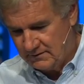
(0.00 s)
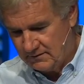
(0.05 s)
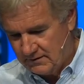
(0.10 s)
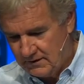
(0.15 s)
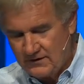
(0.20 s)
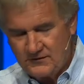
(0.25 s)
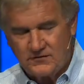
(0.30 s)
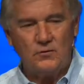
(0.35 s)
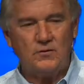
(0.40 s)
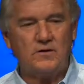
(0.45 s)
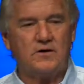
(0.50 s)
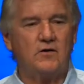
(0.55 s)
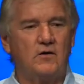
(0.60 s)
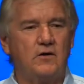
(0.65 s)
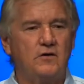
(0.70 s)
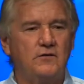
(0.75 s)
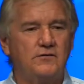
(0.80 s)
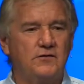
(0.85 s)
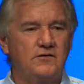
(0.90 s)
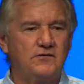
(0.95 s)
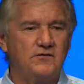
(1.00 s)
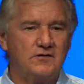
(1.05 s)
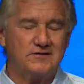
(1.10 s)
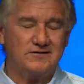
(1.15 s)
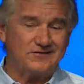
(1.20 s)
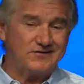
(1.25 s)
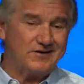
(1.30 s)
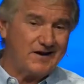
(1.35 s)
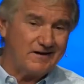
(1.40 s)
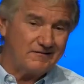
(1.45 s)
And so he calls us to
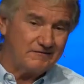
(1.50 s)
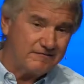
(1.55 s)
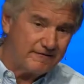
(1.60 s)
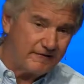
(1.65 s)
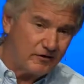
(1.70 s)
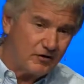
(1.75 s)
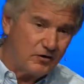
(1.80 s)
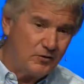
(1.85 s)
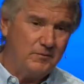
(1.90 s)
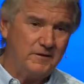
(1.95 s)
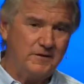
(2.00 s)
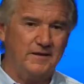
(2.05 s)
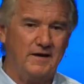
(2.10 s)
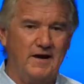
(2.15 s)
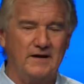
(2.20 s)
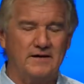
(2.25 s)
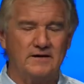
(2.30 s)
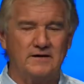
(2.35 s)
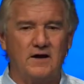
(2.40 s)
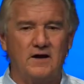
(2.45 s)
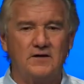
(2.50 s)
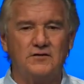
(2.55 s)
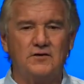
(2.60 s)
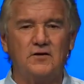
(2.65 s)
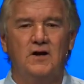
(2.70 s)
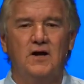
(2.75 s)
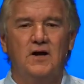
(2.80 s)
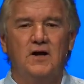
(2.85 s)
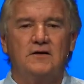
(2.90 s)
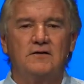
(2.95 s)
stand firm in that and not to,
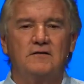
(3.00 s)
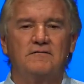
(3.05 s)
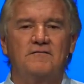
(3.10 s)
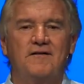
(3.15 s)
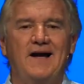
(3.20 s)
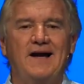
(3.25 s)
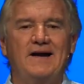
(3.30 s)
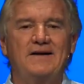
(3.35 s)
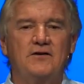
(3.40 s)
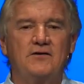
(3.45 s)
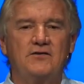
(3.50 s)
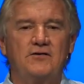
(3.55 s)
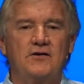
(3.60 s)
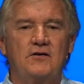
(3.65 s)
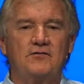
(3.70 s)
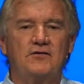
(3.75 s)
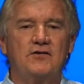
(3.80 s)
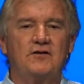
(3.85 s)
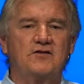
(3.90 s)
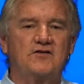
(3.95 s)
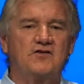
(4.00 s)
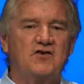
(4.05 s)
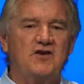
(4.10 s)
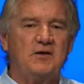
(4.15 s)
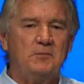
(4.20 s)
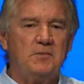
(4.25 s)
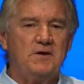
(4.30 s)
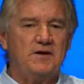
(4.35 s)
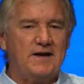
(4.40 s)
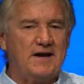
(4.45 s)
to find ourselves
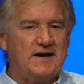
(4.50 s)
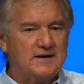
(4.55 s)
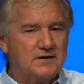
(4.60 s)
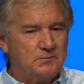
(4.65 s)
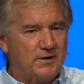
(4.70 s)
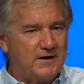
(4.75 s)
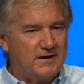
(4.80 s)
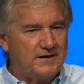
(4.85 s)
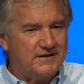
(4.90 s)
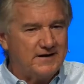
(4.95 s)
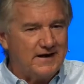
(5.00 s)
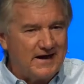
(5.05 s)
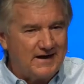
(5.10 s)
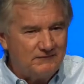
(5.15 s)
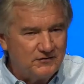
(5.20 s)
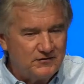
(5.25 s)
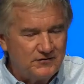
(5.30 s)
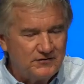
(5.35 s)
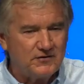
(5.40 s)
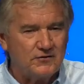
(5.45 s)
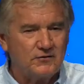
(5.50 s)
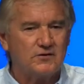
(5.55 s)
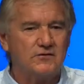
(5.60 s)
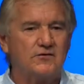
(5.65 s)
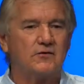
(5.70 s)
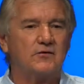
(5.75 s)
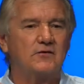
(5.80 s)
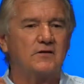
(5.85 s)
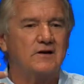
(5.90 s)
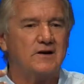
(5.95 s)
intimidated by the adversaries
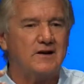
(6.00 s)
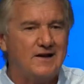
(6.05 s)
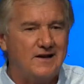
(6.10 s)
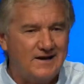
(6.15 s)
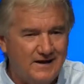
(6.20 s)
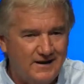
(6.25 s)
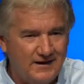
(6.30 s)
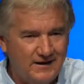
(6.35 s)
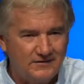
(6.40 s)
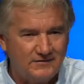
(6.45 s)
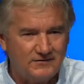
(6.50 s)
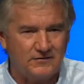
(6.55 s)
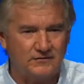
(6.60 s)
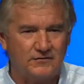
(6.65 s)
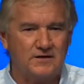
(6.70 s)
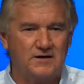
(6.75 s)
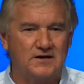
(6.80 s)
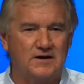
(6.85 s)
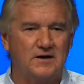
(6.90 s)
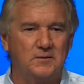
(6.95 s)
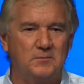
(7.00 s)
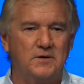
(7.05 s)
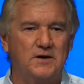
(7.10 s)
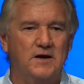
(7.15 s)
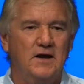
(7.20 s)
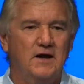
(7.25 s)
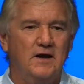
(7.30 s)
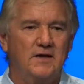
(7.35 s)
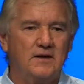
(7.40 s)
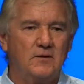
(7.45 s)
or the lies of the enemy
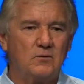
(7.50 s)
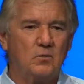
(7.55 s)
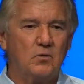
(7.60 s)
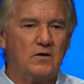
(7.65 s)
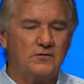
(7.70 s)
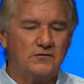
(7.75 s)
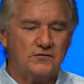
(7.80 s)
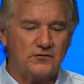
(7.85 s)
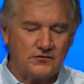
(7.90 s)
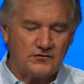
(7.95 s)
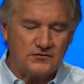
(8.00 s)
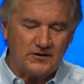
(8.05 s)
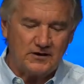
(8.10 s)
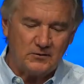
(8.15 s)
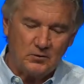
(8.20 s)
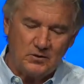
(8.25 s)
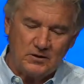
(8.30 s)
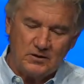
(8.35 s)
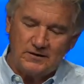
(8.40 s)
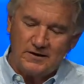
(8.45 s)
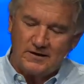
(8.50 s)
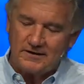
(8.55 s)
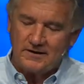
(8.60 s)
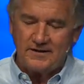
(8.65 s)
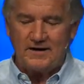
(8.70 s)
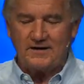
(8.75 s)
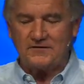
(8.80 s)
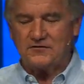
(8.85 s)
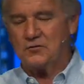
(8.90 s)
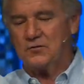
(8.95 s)
that wants to say, well, none of
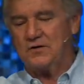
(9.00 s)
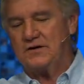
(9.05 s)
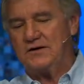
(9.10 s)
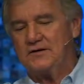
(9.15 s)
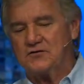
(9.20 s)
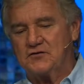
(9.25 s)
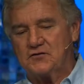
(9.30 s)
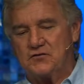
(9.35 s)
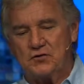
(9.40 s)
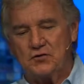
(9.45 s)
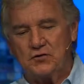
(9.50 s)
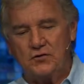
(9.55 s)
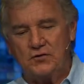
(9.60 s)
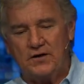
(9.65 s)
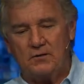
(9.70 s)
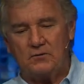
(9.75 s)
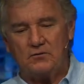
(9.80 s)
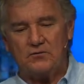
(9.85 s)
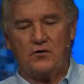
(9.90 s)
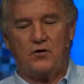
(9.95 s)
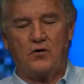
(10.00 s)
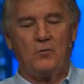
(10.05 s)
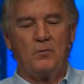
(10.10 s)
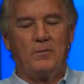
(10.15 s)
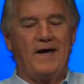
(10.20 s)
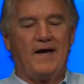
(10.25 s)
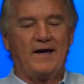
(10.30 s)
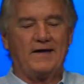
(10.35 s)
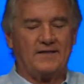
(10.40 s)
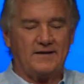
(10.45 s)
that's really true. That was all
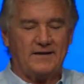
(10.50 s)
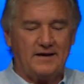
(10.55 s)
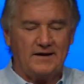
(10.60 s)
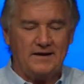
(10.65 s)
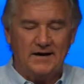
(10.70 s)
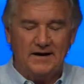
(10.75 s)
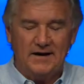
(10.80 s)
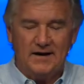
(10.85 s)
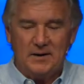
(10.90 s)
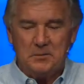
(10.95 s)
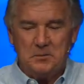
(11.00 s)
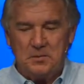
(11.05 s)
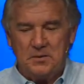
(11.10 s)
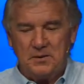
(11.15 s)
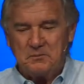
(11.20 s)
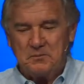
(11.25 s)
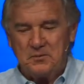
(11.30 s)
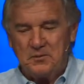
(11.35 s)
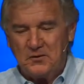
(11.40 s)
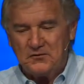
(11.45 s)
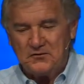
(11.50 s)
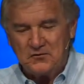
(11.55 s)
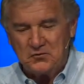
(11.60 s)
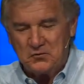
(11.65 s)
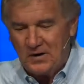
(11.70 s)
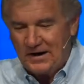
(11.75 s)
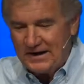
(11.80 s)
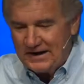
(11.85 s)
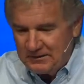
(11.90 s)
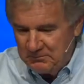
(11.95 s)
back then. But Paul says,
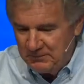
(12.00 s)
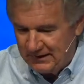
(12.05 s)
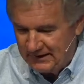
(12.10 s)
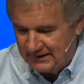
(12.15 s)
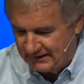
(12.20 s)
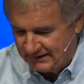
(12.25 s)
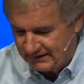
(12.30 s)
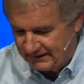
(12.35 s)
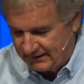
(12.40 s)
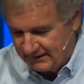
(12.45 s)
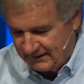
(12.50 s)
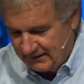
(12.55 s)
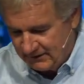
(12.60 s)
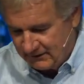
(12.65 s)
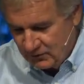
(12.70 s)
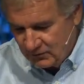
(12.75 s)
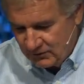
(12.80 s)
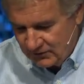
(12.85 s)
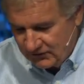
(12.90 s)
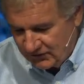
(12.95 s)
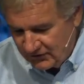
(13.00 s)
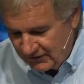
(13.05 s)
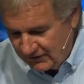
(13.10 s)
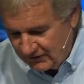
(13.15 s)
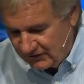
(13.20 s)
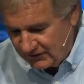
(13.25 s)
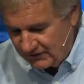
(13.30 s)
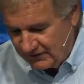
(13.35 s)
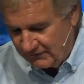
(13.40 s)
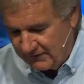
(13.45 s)
wait a minute. You're a
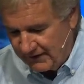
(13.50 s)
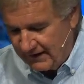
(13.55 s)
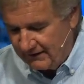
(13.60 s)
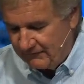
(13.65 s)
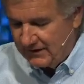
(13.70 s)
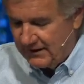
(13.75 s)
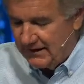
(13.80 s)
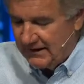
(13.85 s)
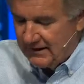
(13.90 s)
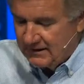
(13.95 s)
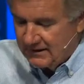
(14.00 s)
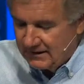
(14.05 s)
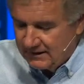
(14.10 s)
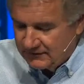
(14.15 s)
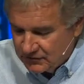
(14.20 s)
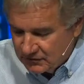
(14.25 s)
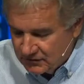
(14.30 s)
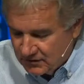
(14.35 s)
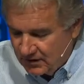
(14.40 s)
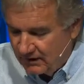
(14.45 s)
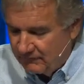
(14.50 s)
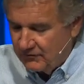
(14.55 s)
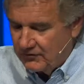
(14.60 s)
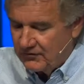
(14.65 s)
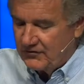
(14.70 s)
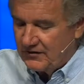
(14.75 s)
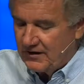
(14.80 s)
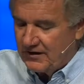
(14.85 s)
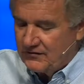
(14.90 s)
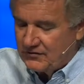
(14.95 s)
citizen of heaven. Let your
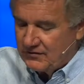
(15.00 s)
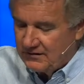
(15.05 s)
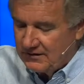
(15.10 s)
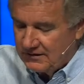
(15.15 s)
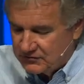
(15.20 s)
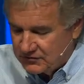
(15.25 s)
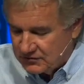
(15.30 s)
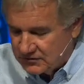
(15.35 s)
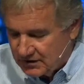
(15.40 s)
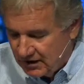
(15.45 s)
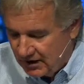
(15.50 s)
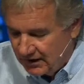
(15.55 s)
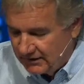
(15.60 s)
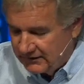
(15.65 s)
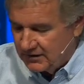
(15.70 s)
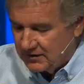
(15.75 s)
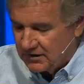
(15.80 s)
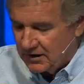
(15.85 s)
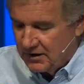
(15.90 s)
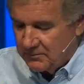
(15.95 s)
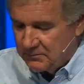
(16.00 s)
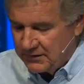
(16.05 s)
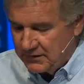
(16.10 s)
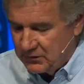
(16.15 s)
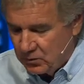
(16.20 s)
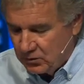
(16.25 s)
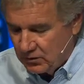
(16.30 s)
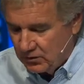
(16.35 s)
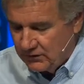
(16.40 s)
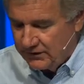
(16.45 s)
conversation, let your conduct be
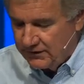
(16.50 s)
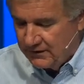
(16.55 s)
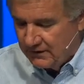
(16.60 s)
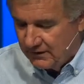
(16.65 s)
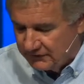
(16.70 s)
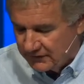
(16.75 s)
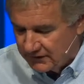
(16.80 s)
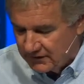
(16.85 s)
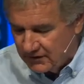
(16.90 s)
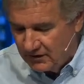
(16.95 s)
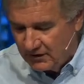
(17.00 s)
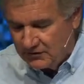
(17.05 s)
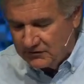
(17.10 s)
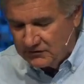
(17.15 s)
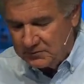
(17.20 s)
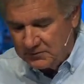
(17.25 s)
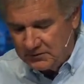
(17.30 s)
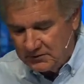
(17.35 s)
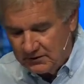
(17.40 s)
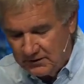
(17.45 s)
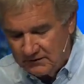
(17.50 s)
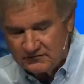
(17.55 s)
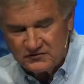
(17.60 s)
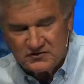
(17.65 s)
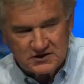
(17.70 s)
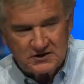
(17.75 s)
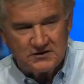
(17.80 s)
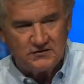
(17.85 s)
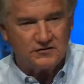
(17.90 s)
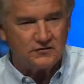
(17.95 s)
worthy of the gospel of
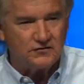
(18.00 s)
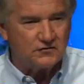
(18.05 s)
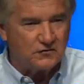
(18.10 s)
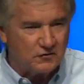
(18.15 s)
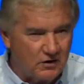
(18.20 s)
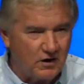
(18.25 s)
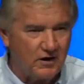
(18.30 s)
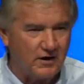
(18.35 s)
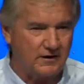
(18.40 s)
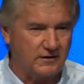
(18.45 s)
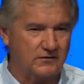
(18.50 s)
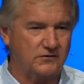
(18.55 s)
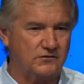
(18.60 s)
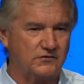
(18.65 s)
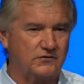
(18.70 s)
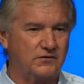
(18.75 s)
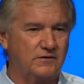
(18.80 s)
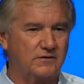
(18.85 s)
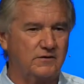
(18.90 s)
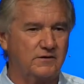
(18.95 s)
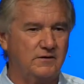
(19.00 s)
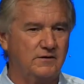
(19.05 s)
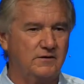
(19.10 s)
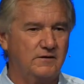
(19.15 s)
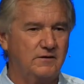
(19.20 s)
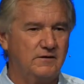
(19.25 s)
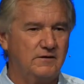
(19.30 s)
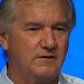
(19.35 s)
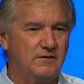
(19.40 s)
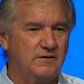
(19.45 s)
Jesus Christ.
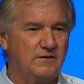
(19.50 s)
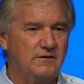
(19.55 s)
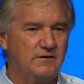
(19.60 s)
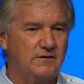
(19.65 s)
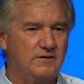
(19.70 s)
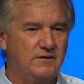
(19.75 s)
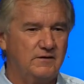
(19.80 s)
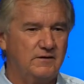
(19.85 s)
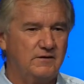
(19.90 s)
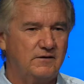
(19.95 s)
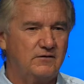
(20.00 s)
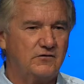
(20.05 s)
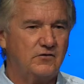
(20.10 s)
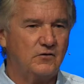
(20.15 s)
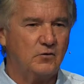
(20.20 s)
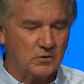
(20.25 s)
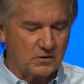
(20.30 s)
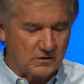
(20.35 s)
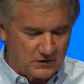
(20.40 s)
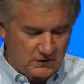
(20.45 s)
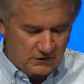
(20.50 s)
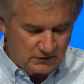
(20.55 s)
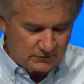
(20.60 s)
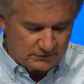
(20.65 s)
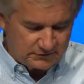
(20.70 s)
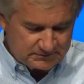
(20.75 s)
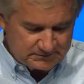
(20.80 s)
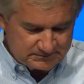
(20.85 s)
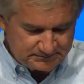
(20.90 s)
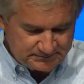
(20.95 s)
And so we're
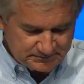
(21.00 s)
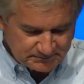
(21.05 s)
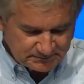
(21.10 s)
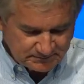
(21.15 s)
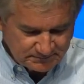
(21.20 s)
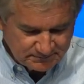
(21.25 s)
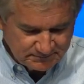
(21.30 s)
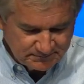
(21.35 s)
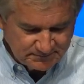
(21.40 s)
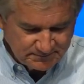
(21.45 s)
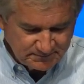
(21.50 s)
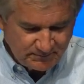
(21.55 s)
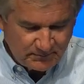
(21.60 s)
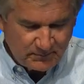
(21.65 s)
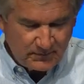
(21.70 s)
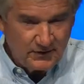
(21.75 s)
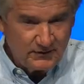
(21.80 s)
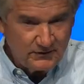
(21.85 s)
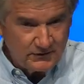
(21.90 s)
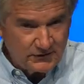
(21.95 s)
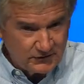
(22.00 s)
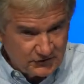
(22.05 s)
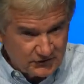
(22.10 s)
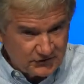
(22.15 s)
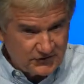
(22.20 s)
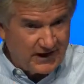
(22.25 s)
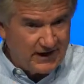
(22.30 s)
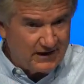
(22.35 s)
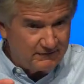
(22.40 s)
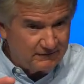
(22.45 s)
called to
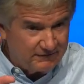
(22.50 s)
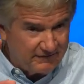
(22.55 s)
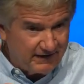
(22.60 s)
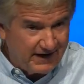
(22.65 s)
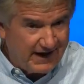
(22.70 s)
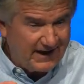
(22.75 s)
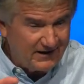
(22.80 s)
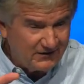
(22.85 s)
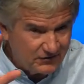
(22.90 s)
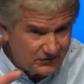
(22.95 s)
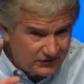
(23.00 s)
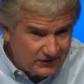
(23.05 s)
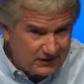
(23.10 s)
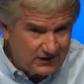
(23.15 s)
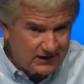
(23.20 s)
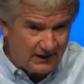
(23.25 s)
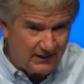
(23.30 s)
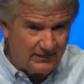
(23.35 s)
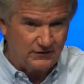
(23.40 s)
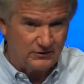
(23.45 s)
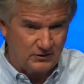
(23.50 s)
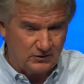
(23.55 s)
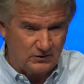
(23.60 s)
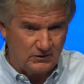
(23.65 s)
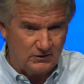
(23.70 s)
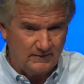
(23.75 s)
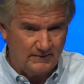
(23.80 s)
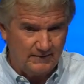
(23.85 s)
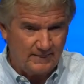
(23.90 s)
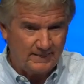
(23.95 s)
stand fast together
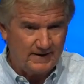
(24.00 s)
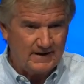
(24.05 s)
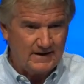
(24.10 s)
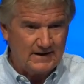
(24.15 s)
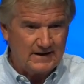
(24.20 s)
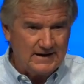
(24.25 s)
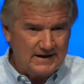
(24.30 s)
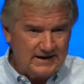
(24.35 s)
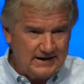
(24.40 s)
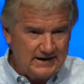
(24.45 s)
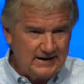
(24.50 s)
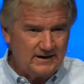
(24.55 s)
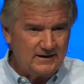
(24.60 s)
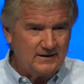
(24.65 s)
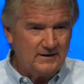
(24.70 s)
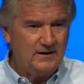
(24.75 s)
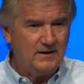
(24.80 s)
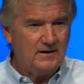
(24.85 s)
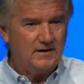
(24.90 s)
in